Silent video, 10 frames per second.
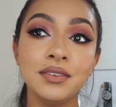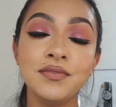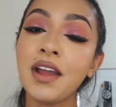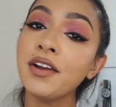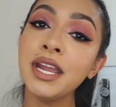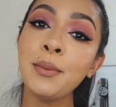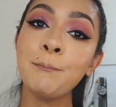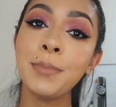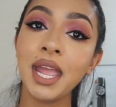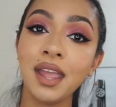very
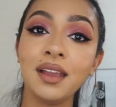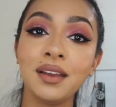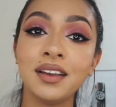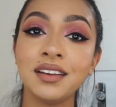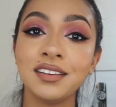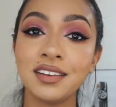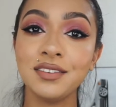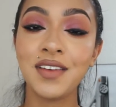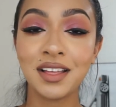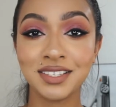pink
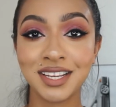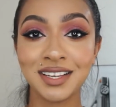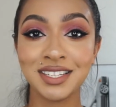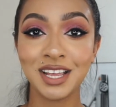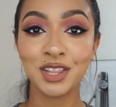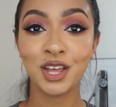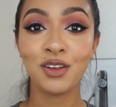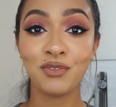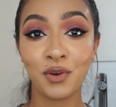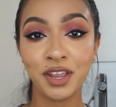Valentine's Day look
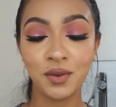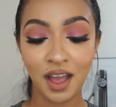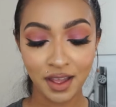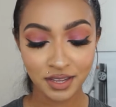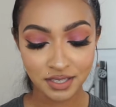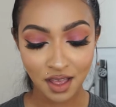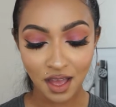for you guys.